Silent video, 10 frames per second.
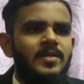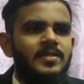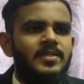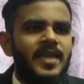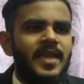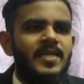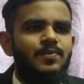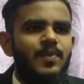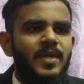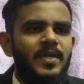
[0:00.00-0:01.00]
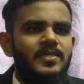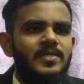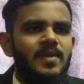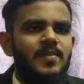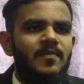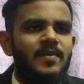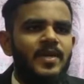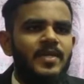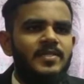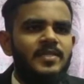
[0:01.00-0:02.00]
Second is weakness. Jamirah Food
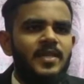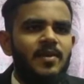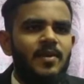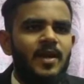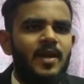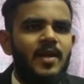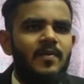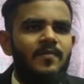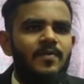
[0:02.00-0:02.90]
Industries and Berhad have